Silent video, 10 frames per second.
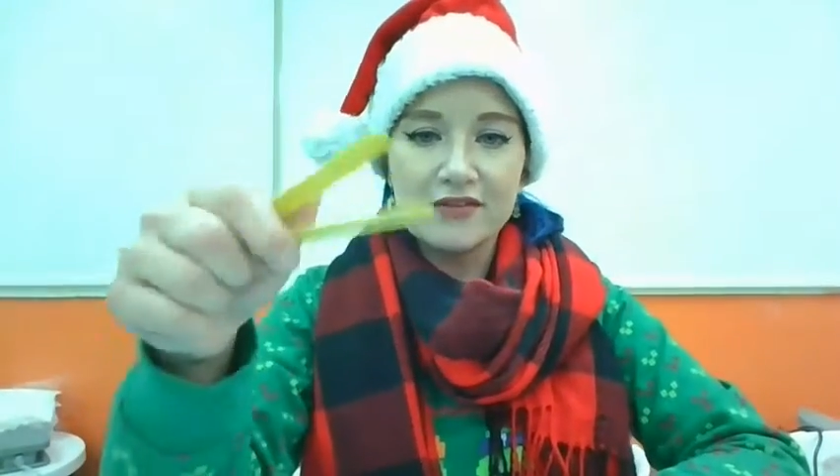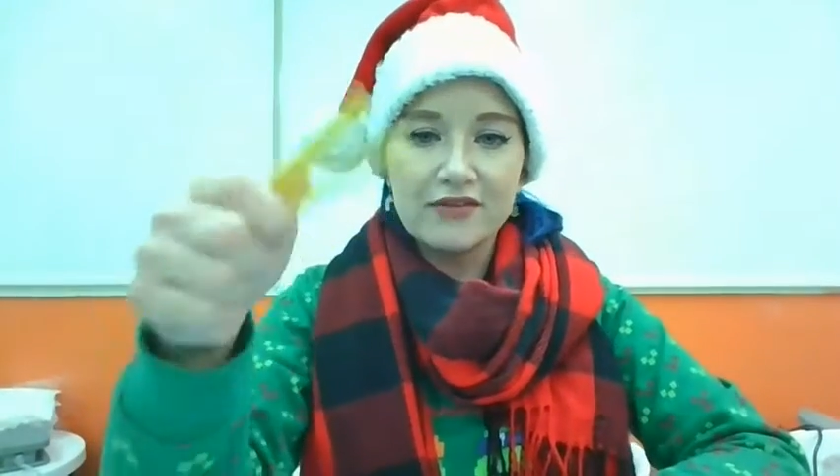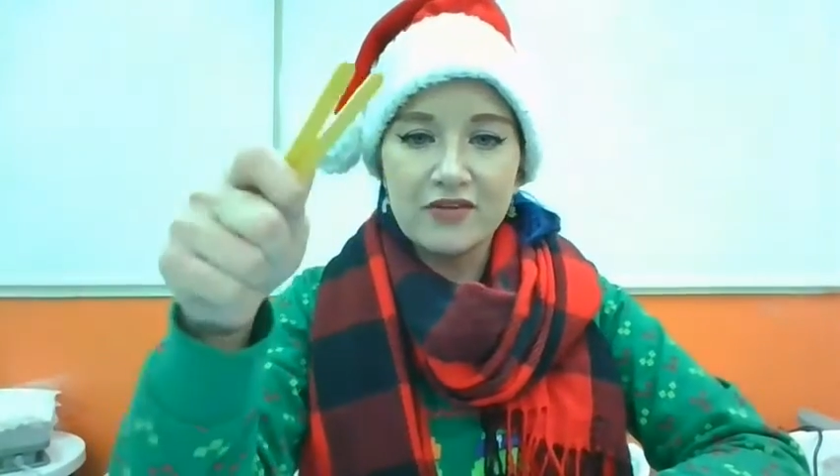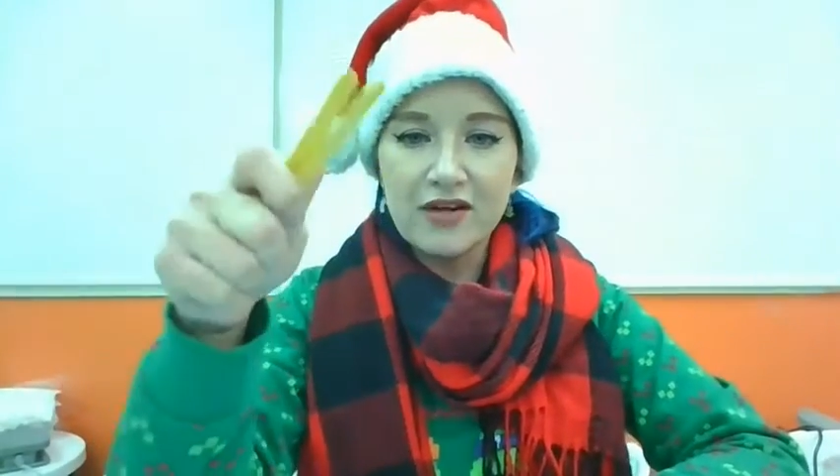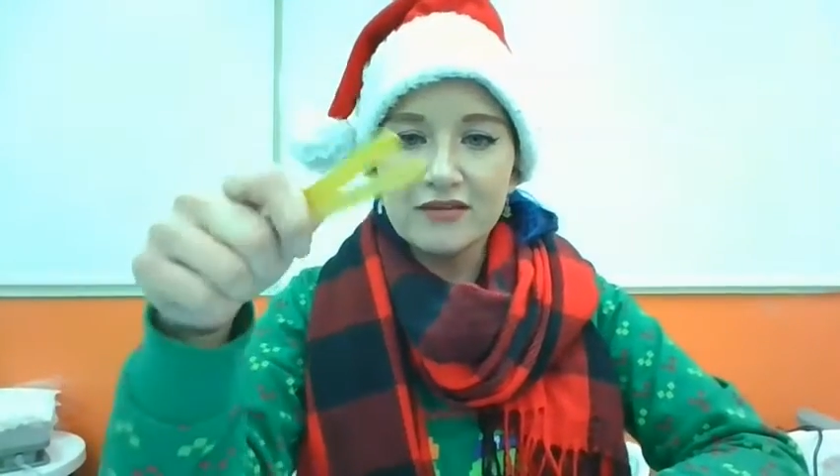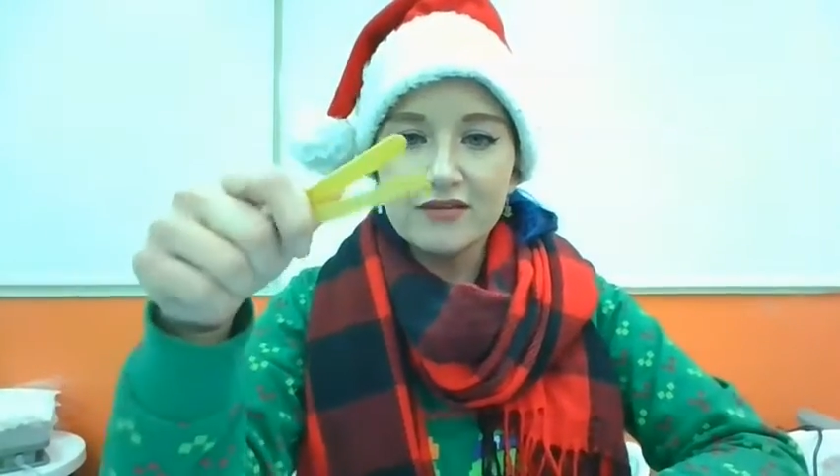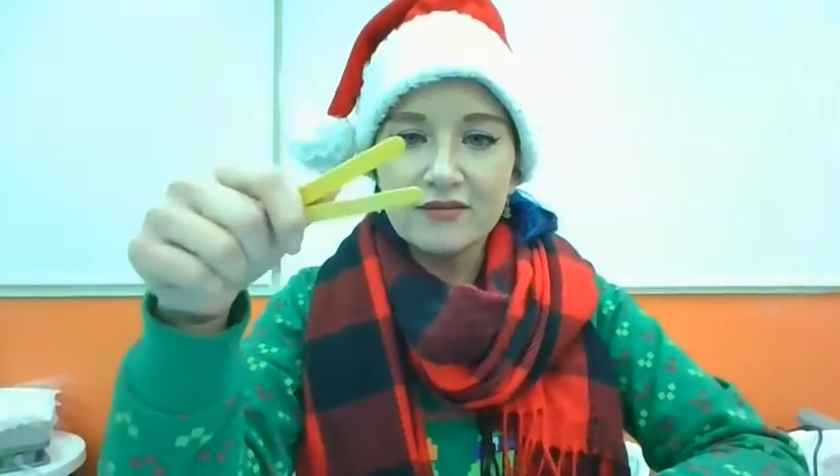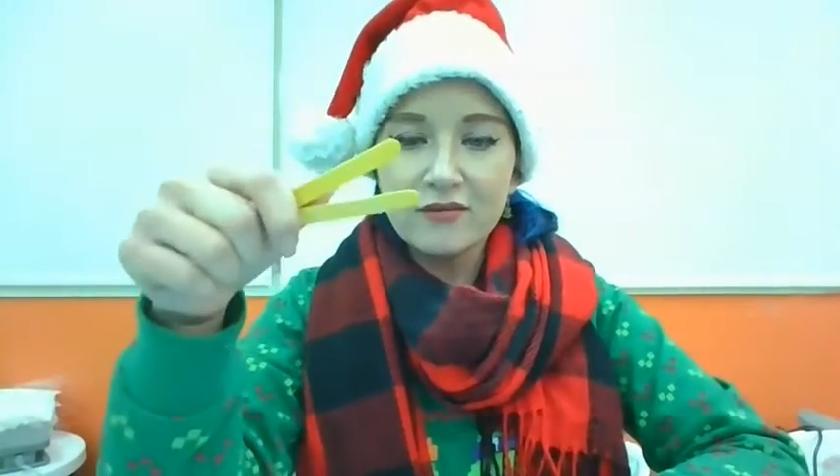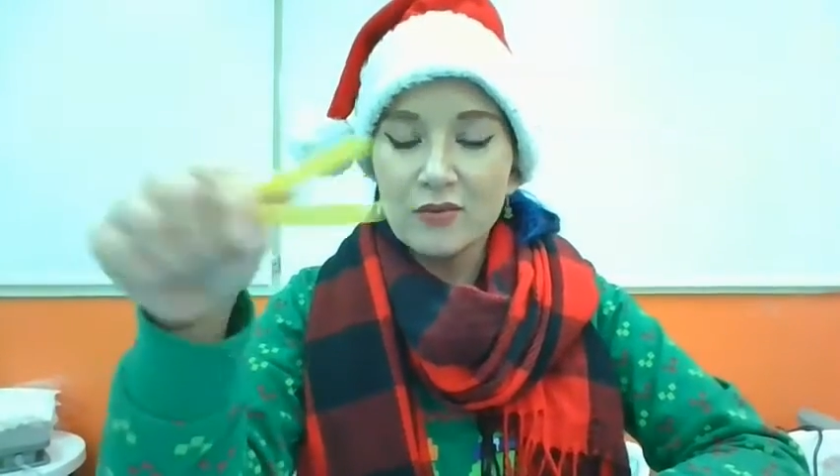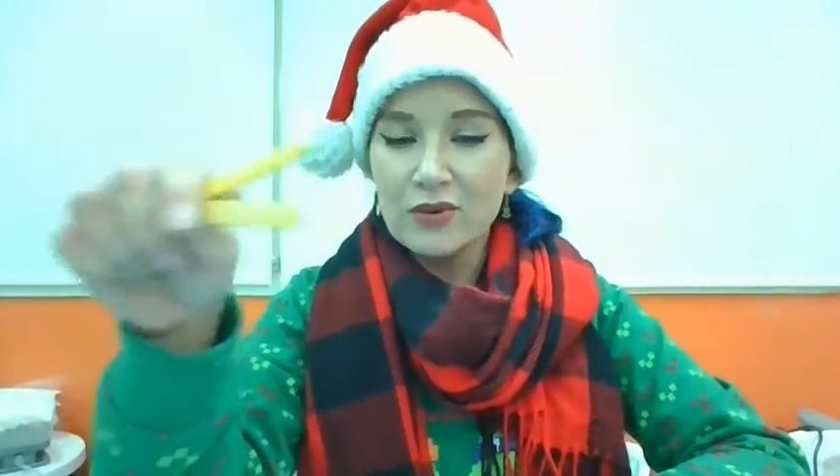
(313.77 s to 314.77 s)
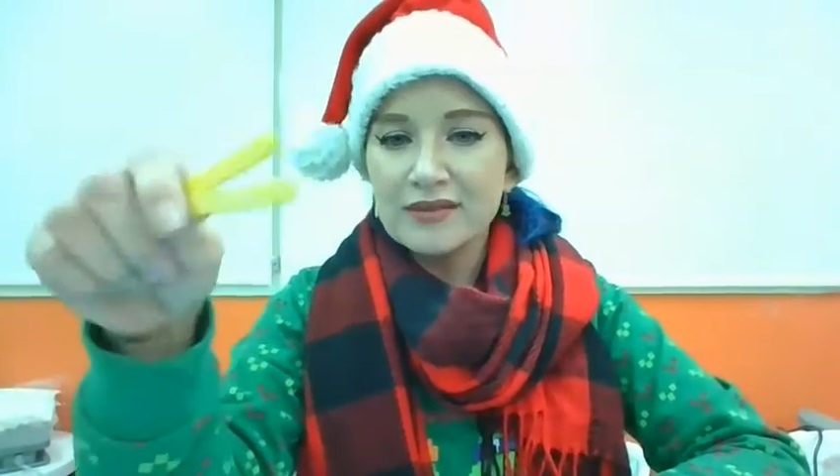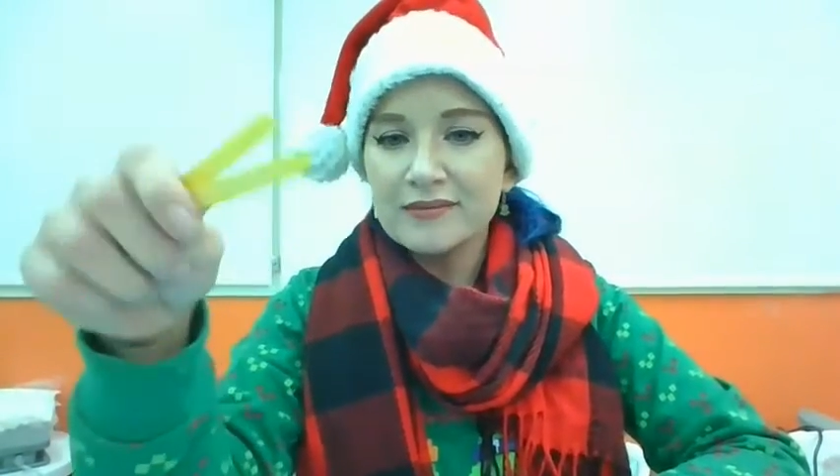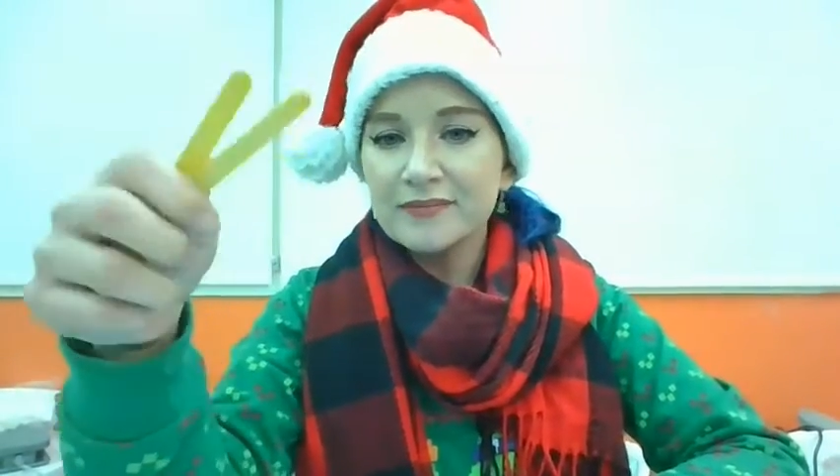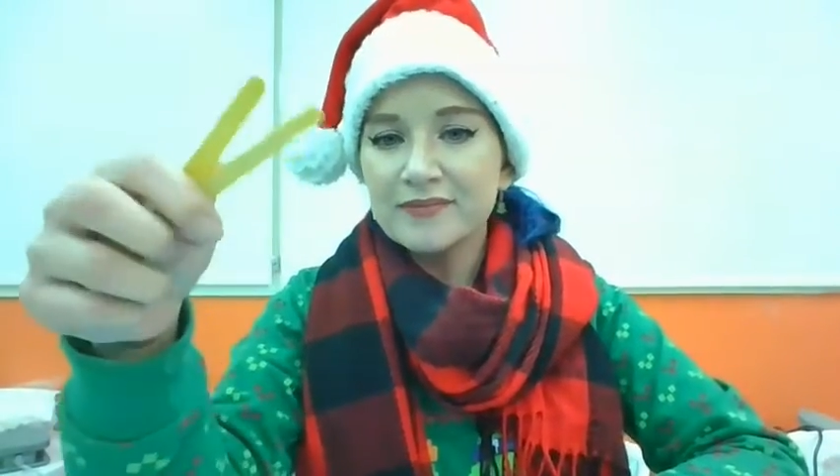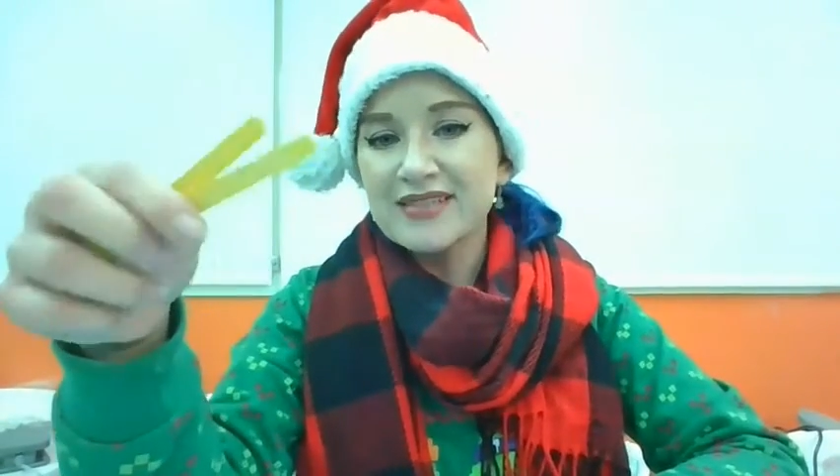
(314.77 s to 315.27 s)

a different color or